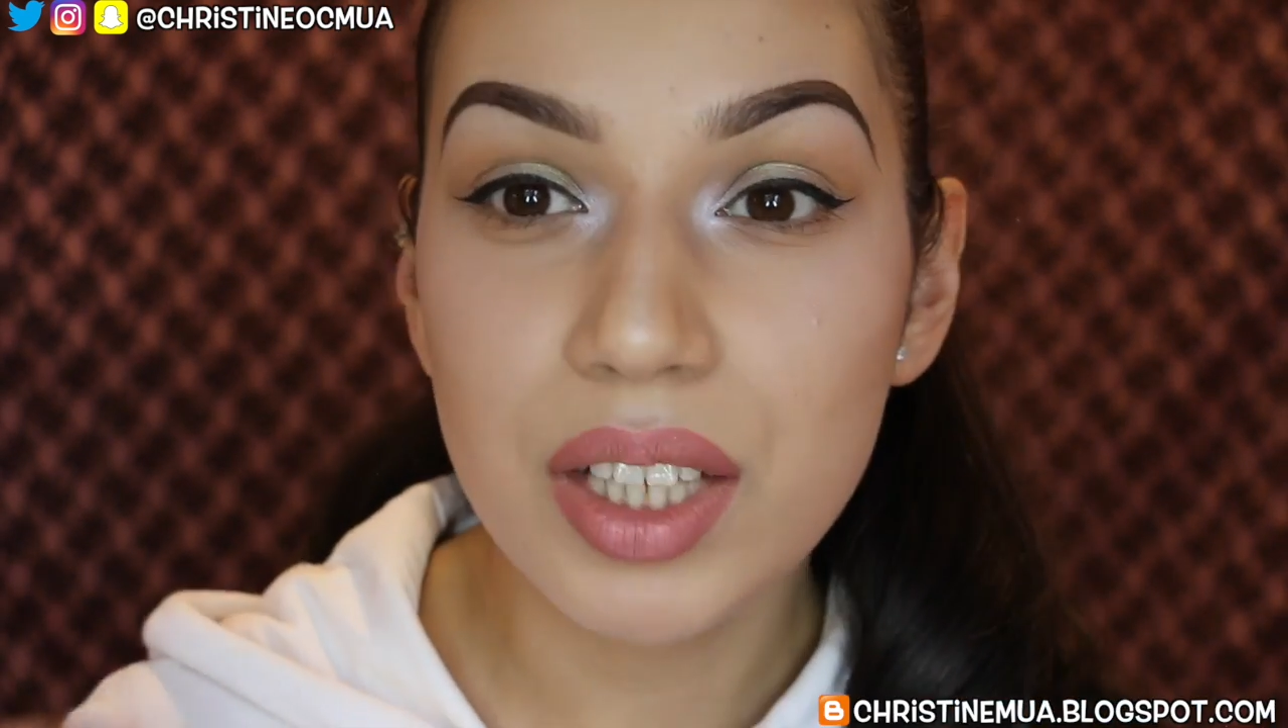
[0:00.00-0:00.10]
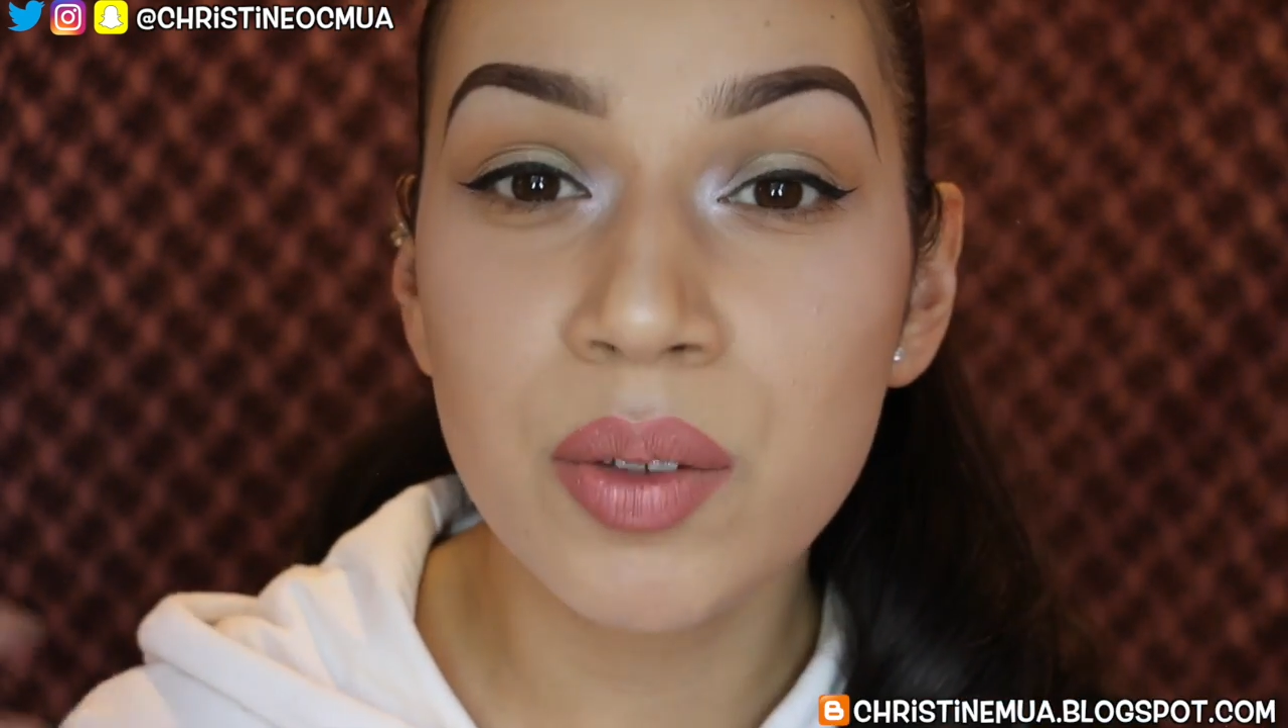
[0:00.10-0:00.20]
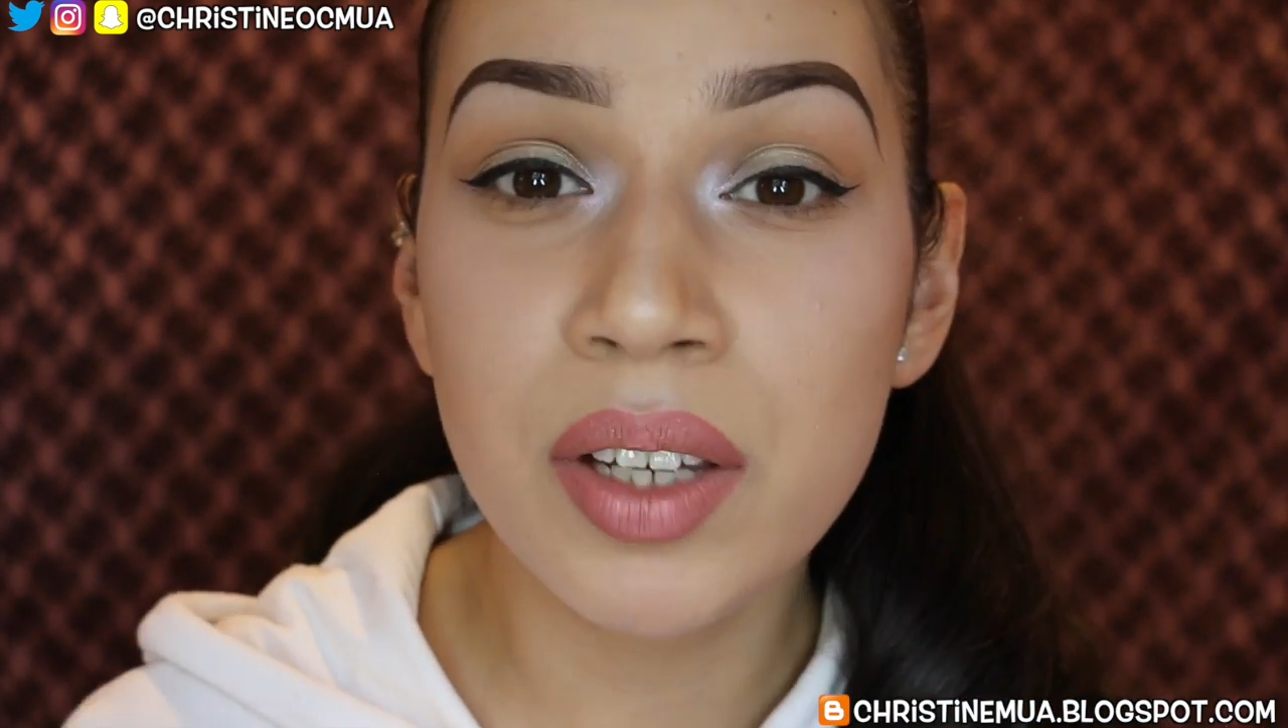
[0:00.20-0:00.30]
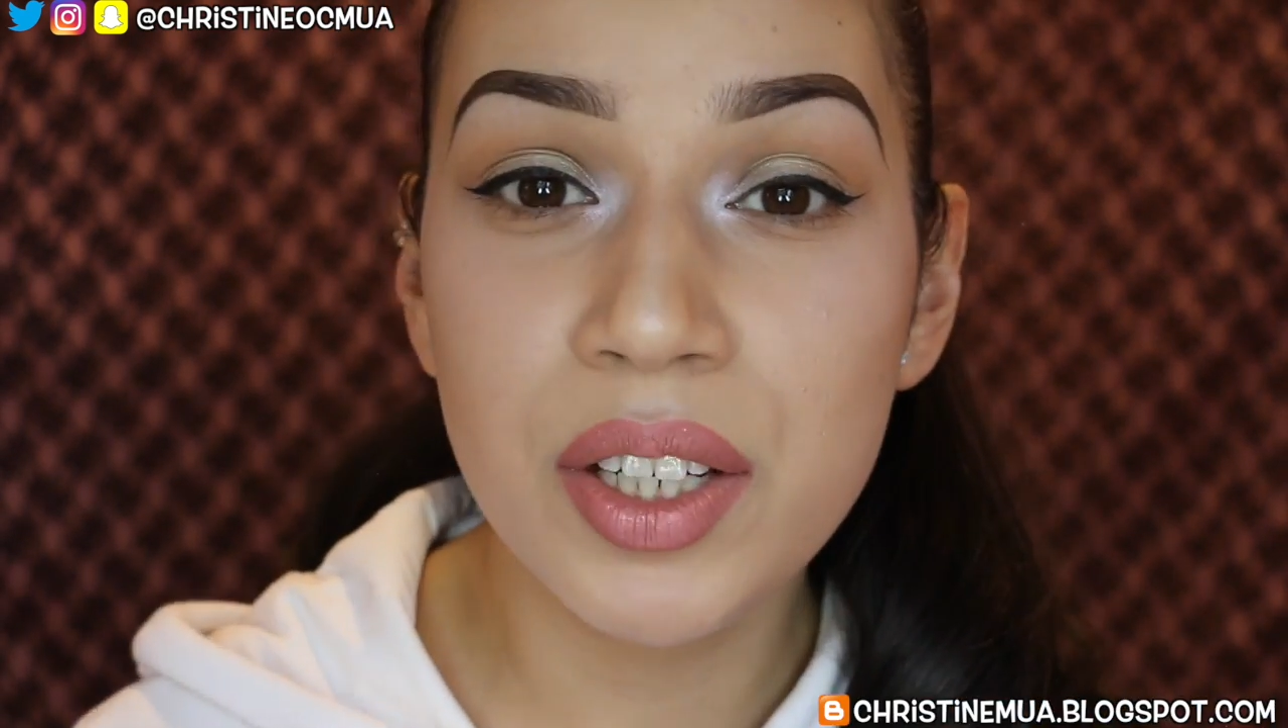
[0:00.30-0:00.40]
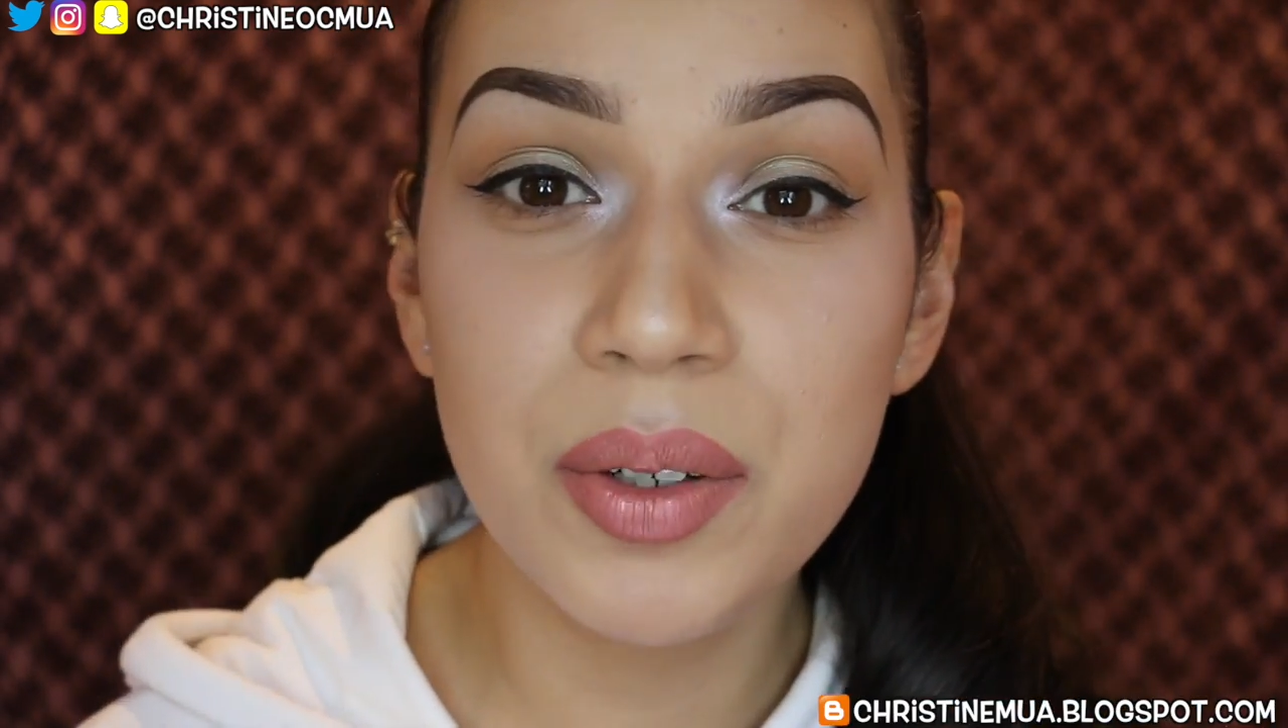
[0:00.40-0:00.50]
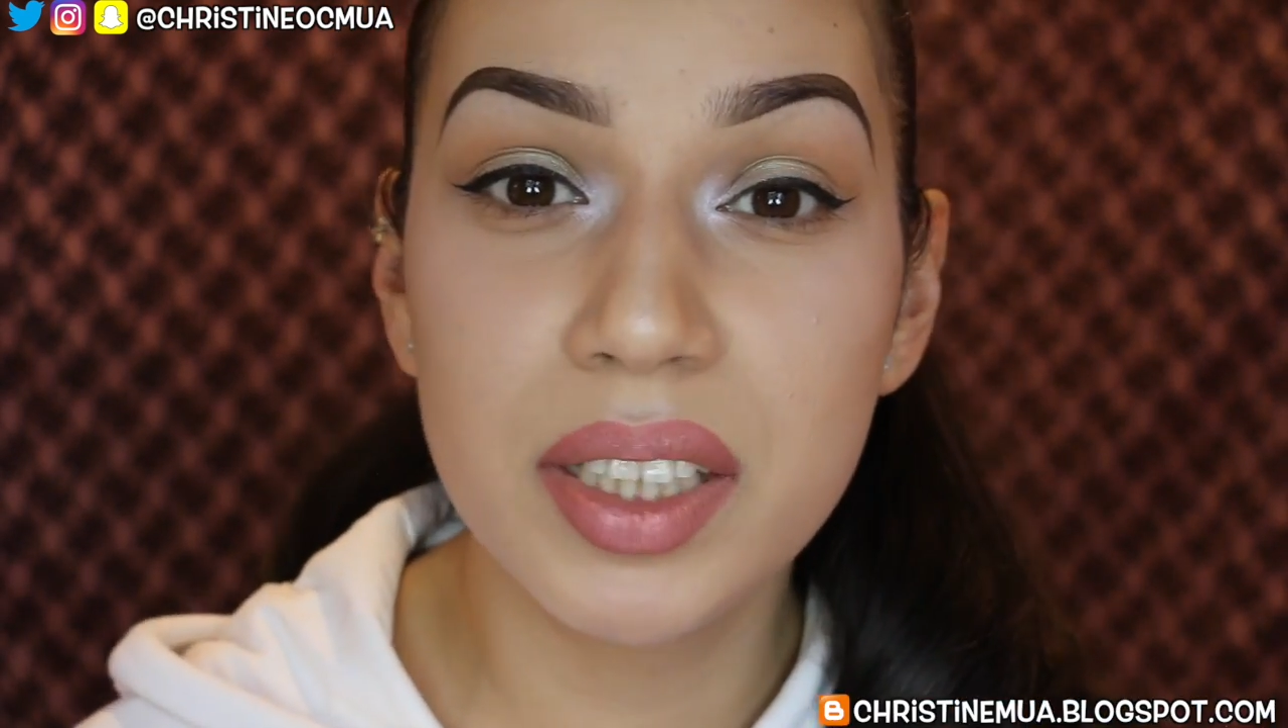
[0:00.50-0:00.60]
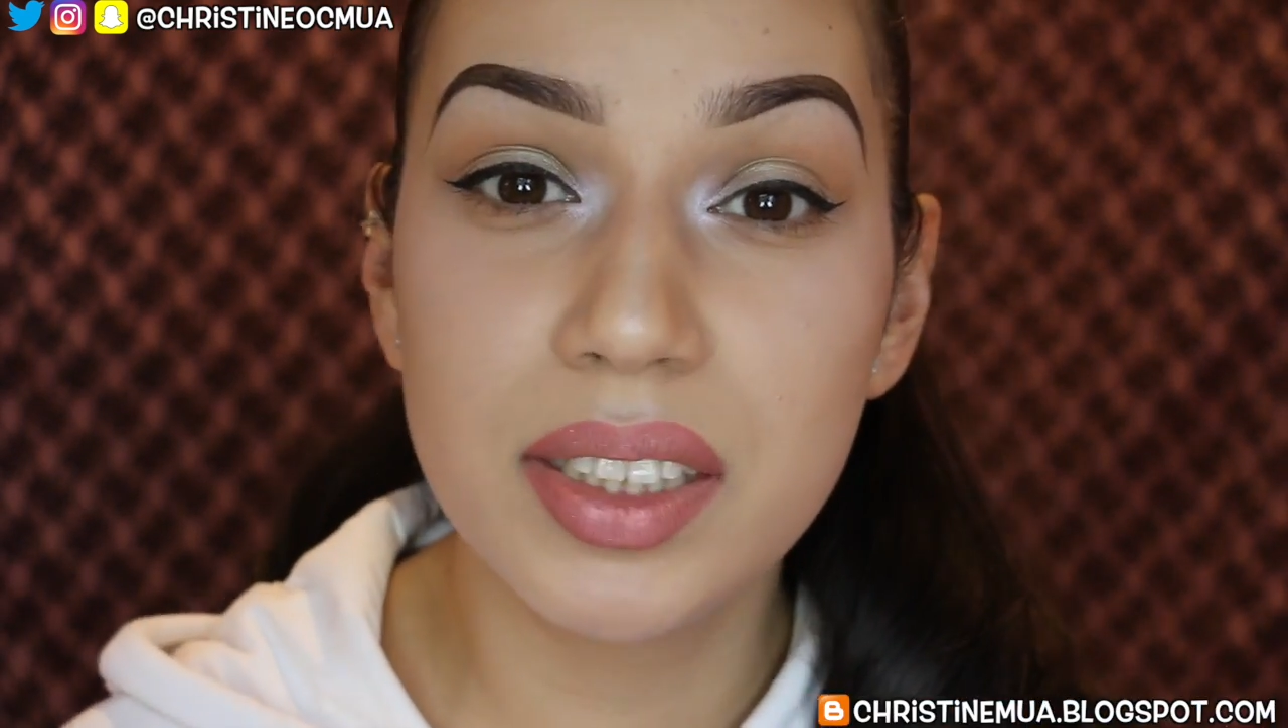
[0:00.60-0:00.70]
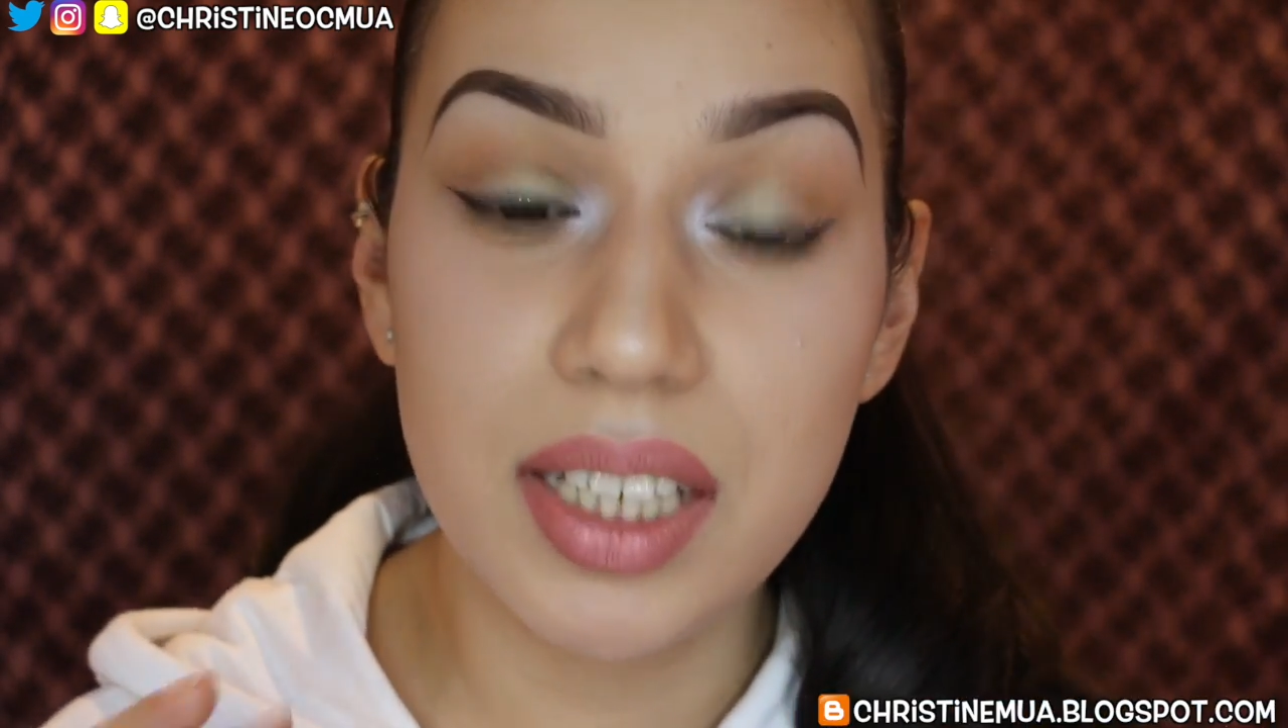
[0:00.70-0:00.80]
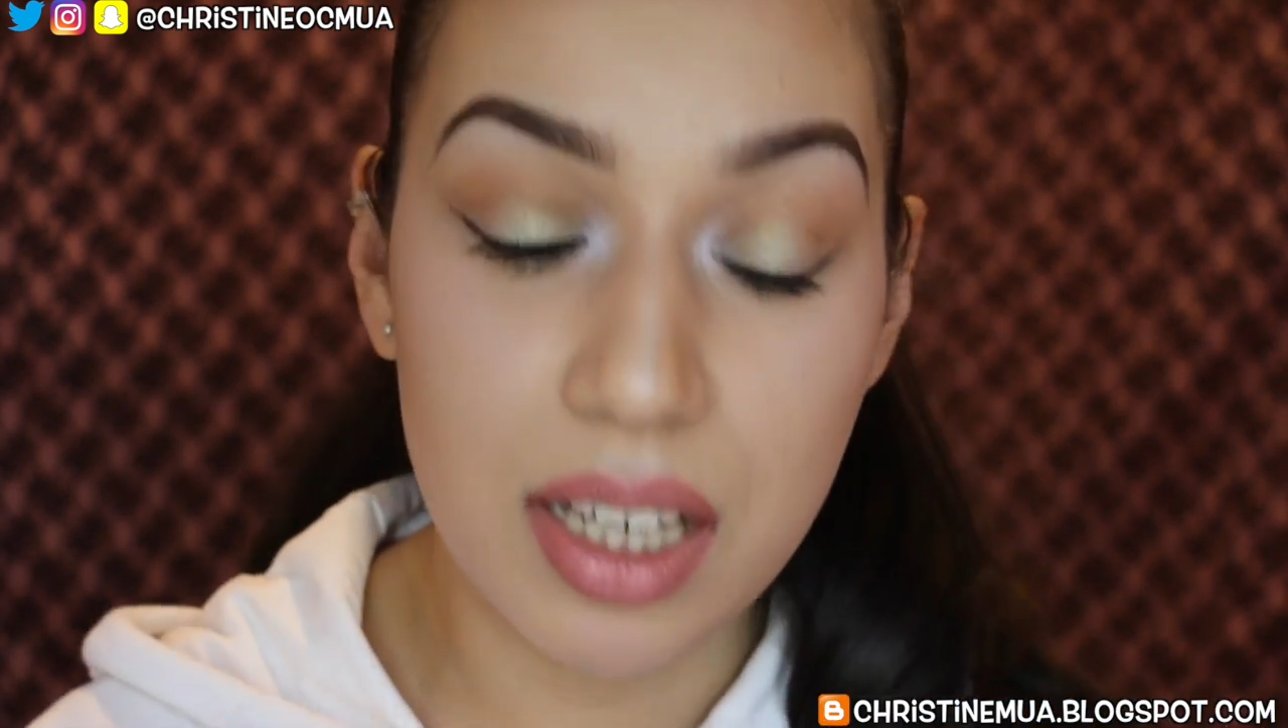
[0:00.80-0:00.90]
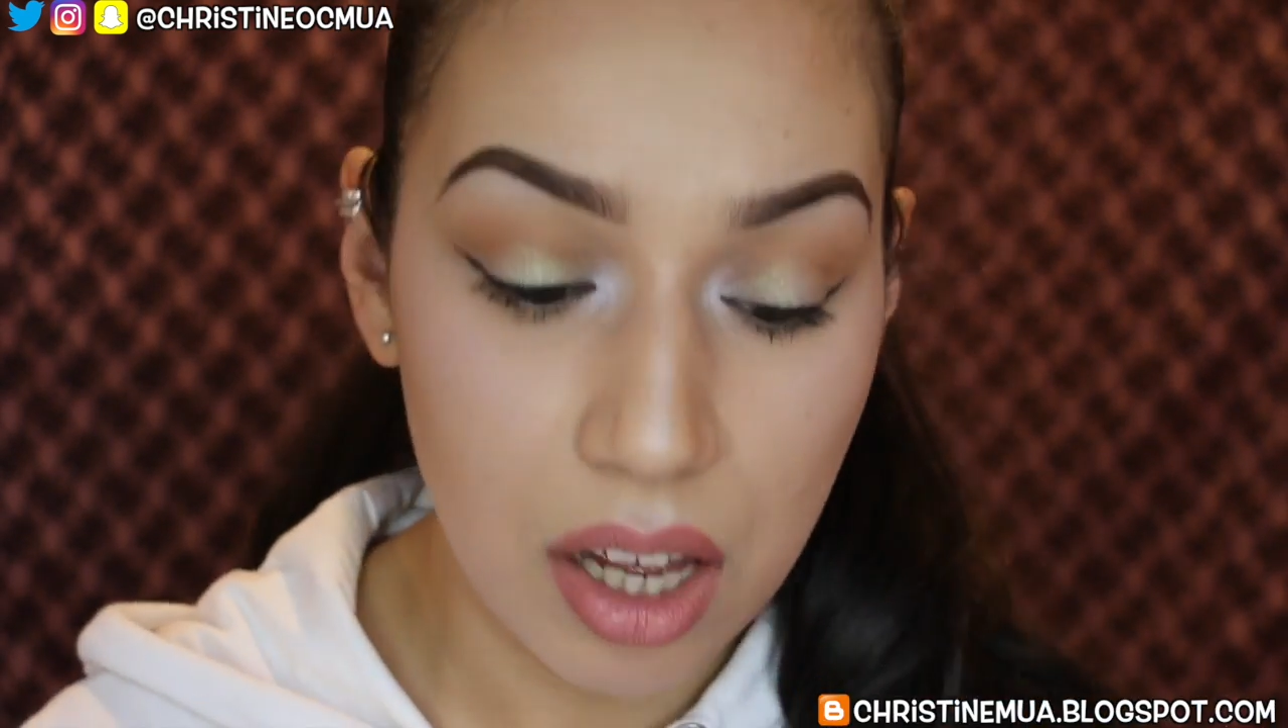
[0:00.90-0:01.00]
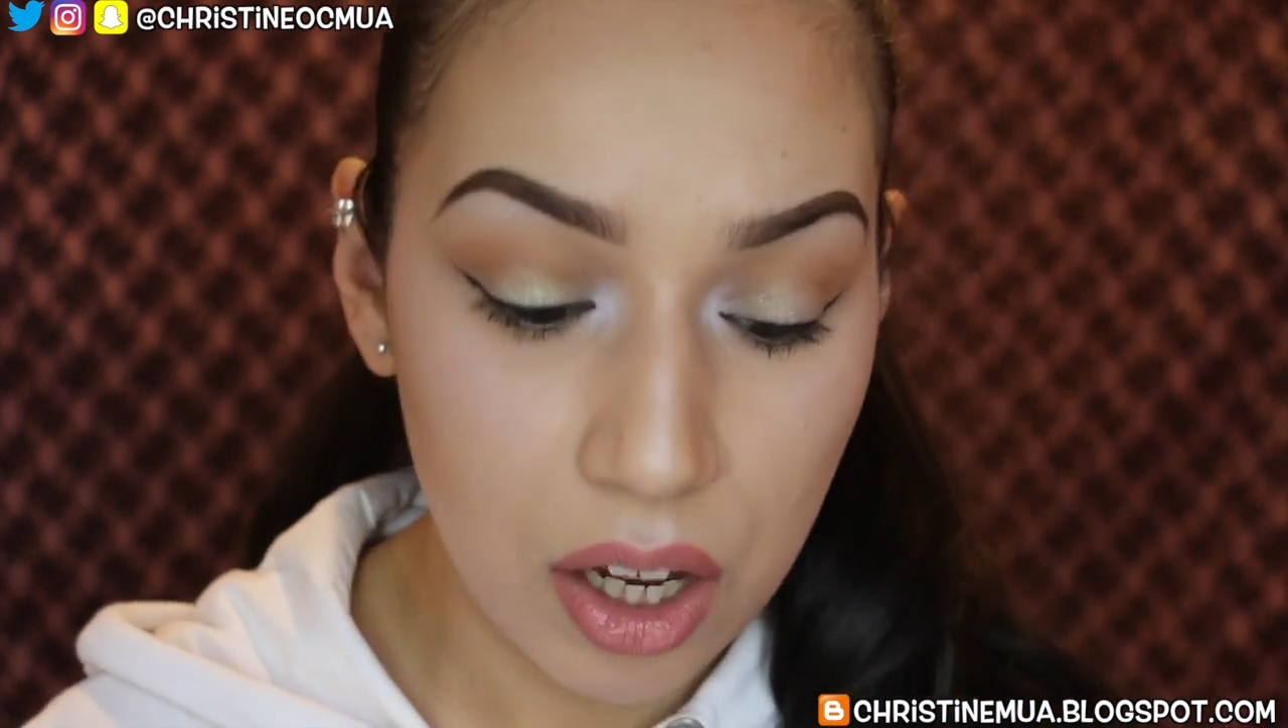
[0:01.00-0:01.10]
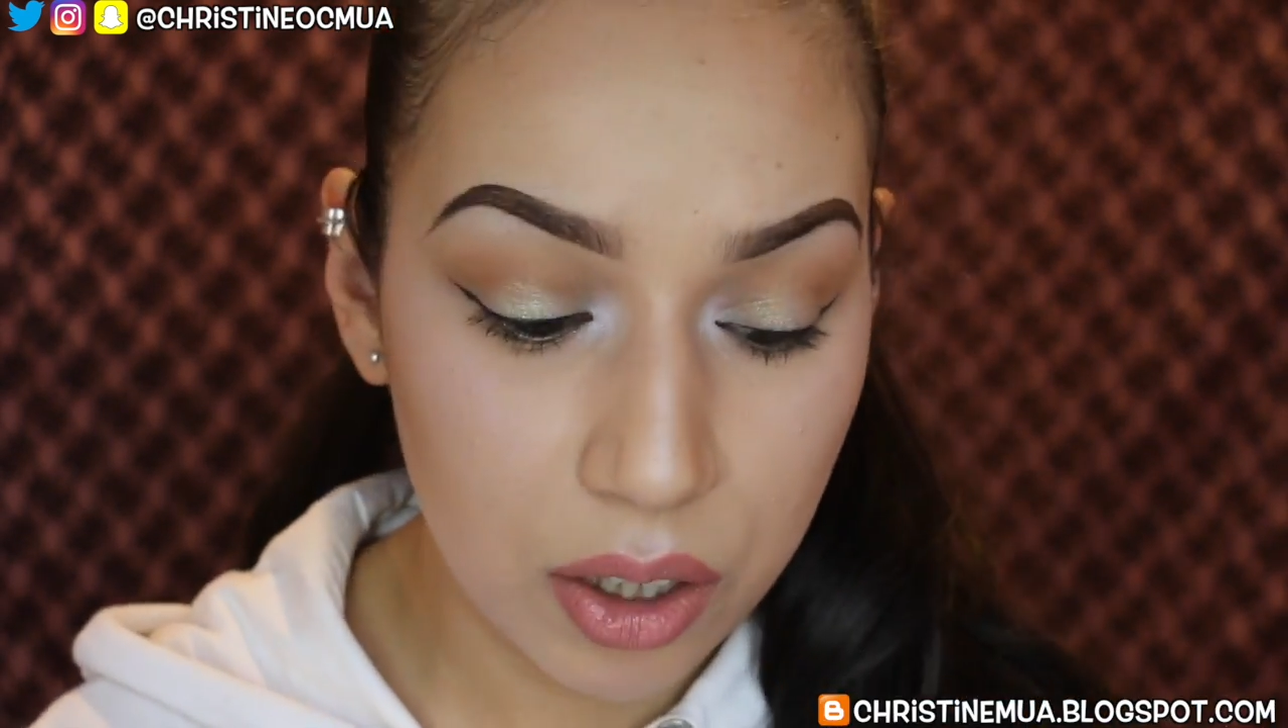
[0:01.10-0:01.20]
So there you can see